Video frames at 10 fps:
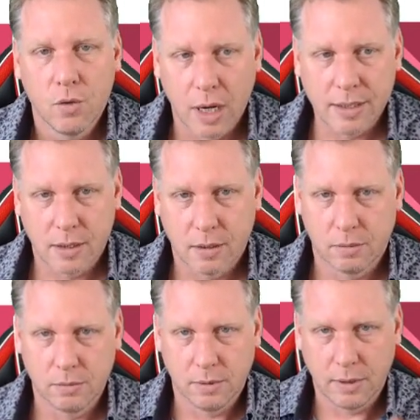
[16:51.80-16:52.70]
Right,
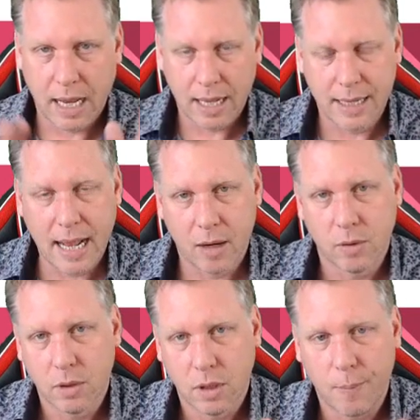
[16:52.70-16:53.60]

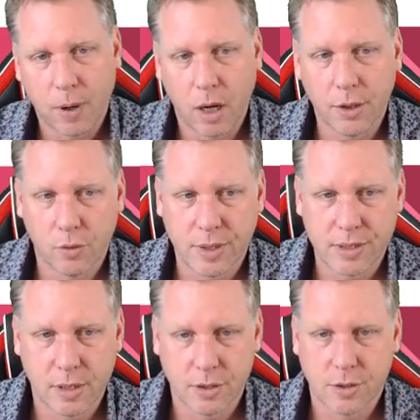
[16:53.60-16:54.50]
now apply your
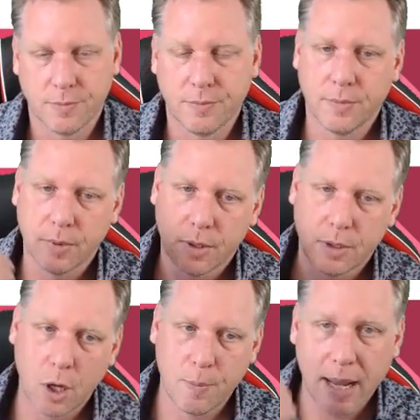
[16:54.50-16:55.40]
research.
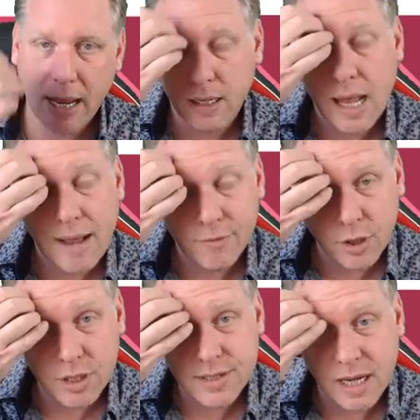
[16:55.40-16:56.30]
Go back, have a
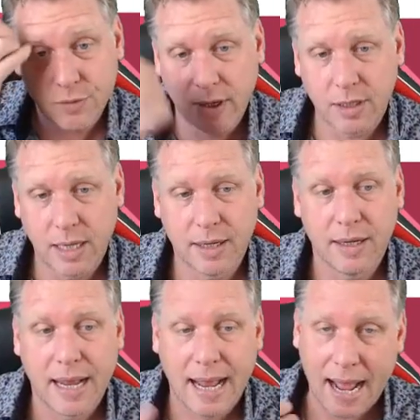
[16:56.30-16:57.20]
look at your sales value
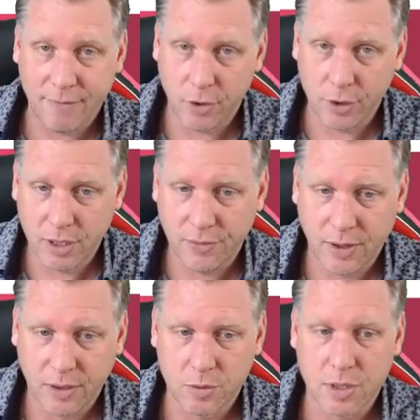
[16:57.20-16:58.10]
ladder, have a look at your
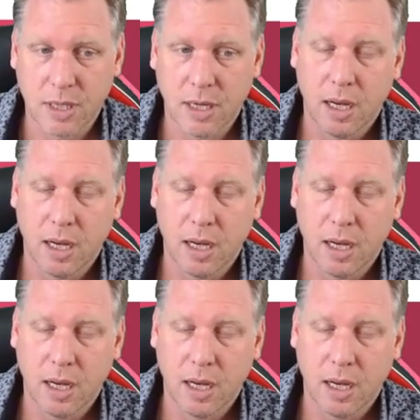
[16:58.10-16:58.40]
funnels.